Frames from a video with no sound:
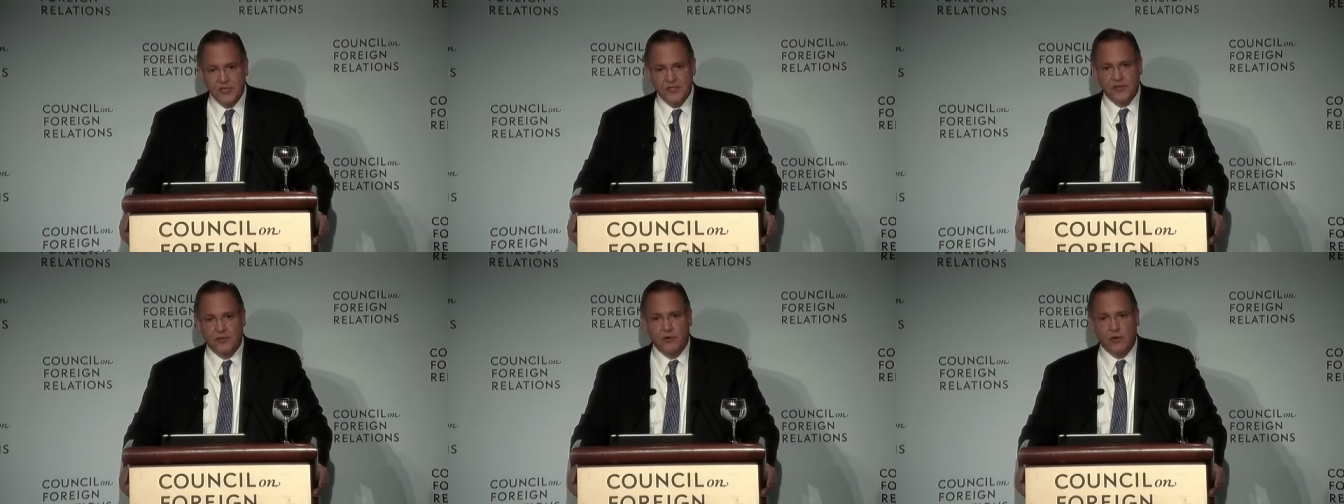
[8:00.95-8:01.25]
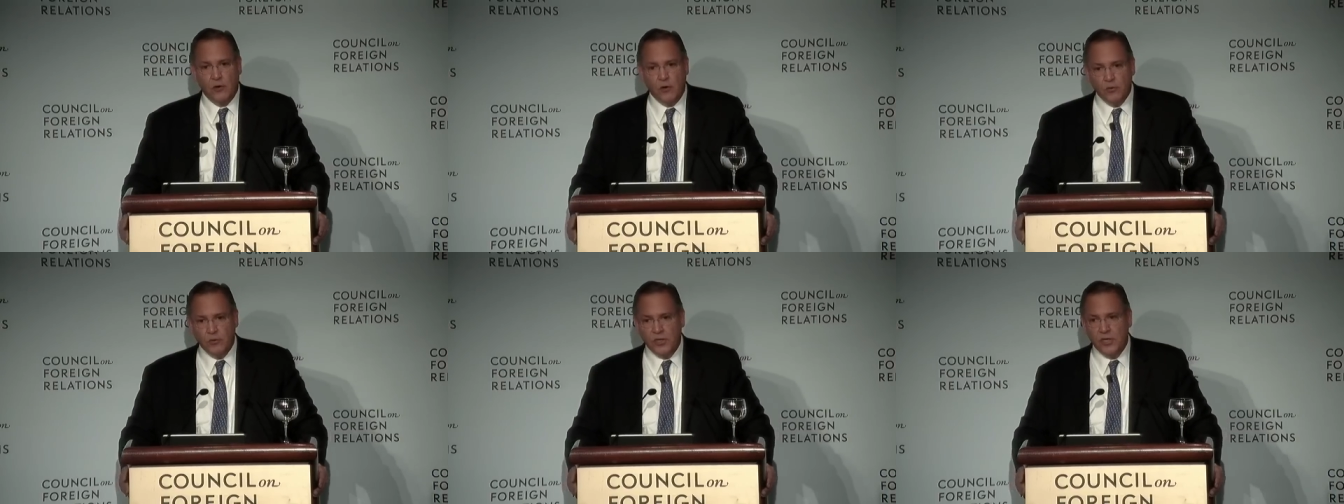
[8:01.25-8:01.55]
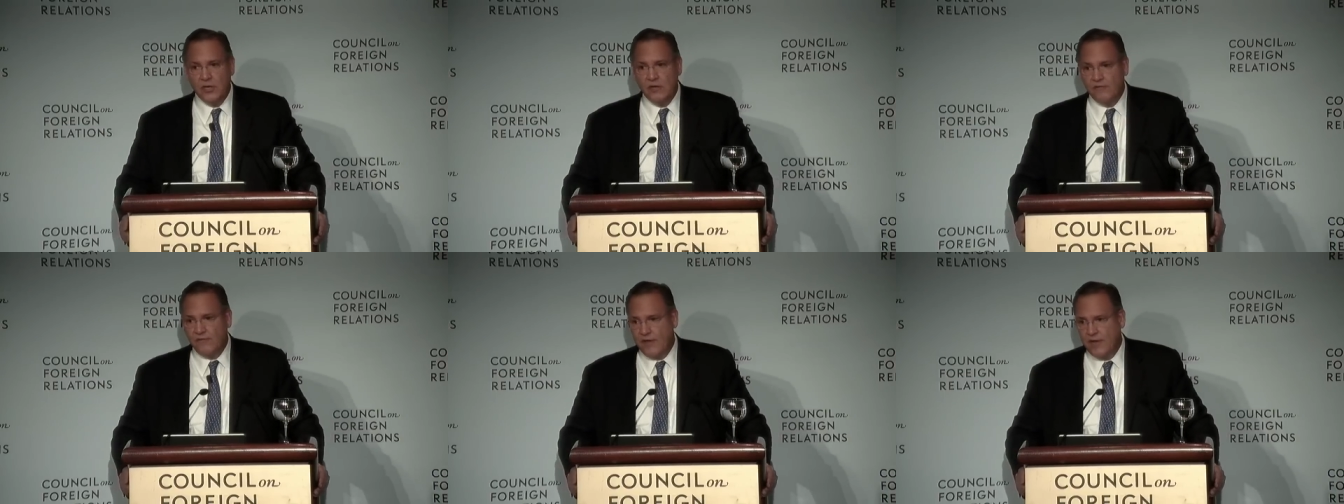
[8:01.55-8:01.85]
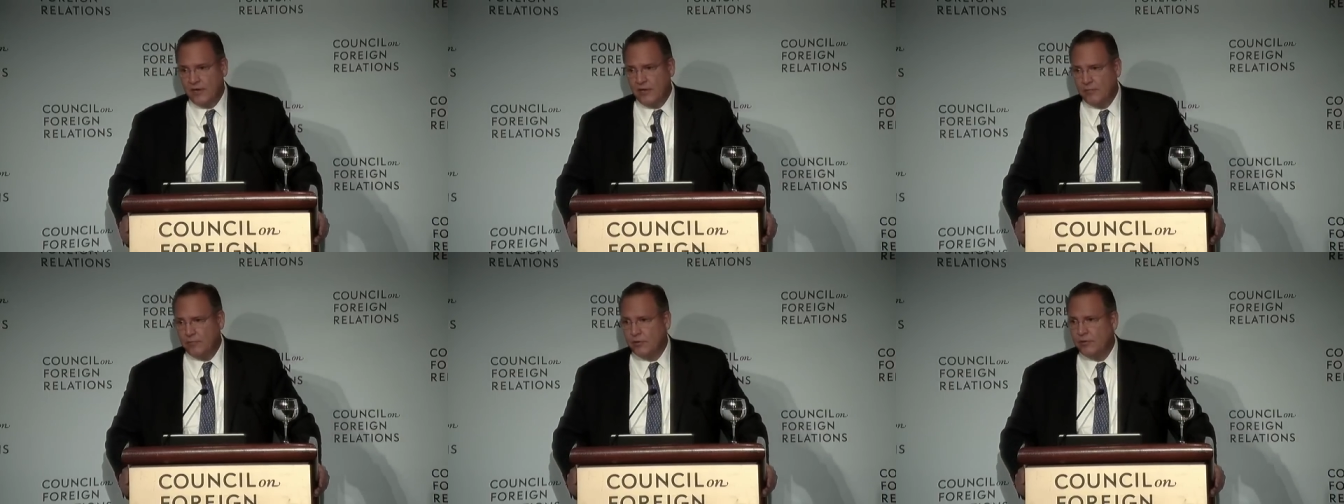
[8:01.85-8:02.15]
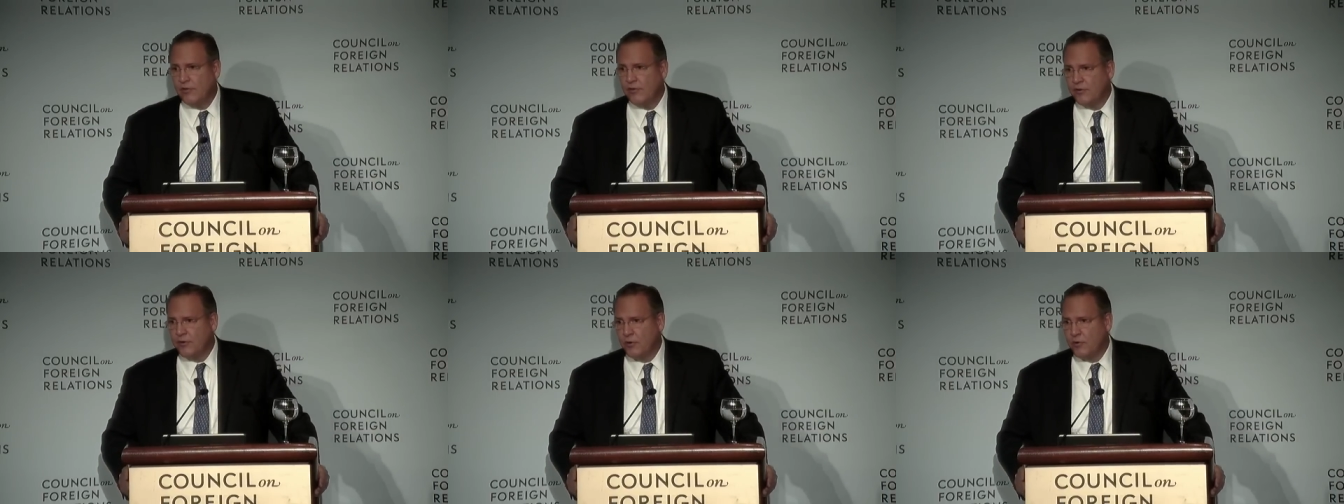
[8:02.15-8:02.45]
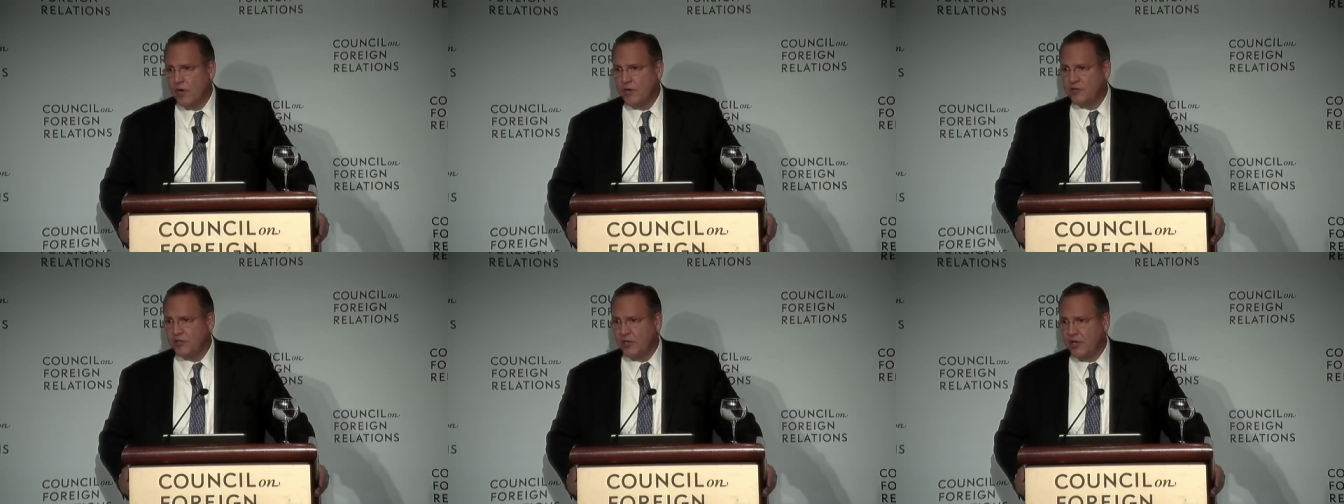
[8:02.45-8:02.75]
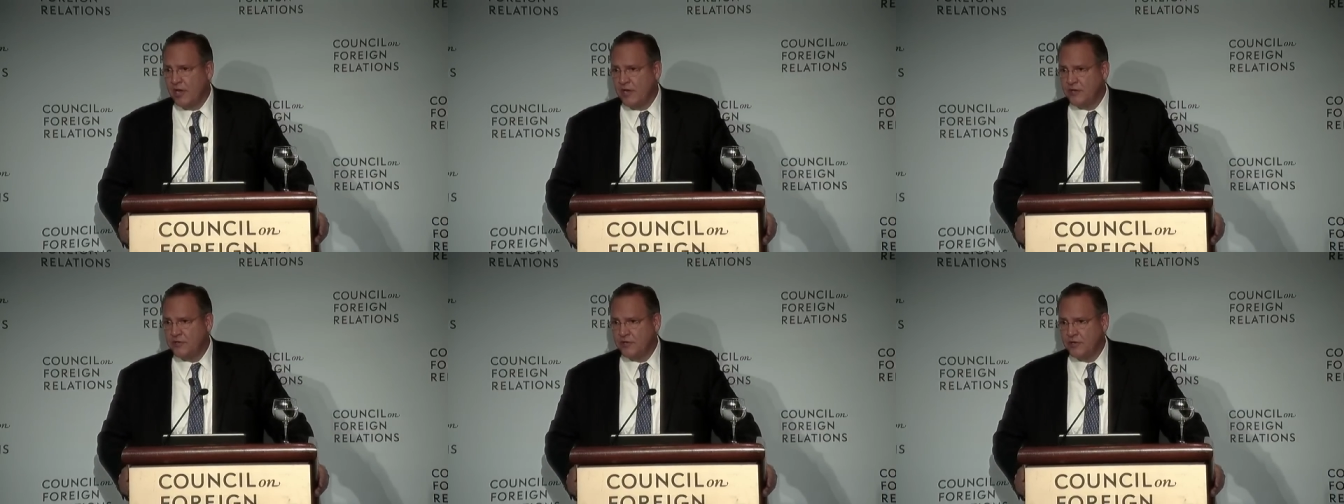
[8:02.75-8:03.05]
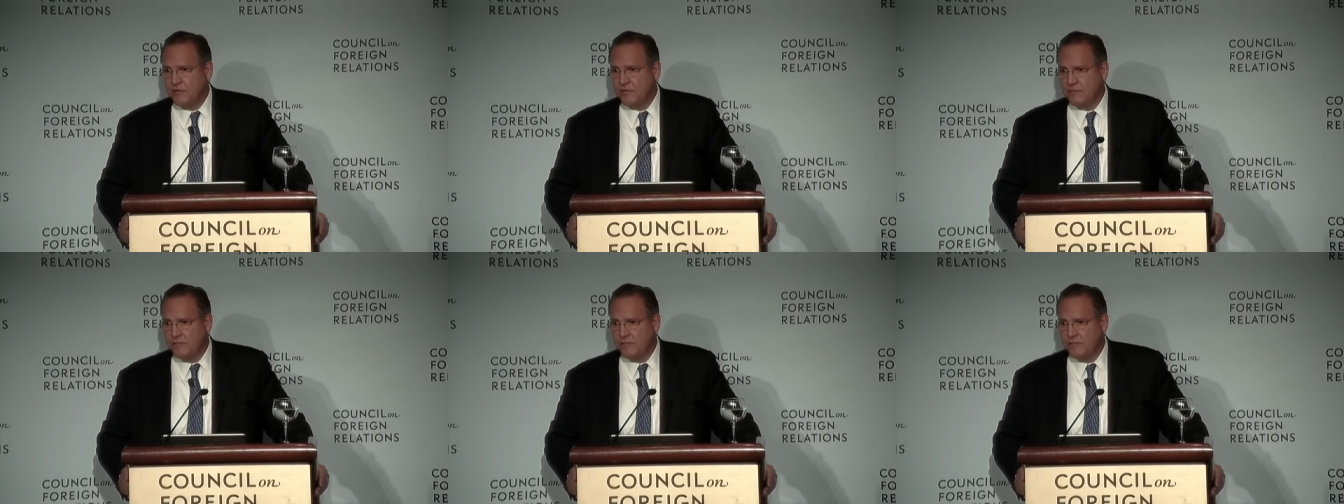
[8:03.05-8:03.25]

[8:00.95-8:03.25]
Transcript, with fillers: that are only available through education.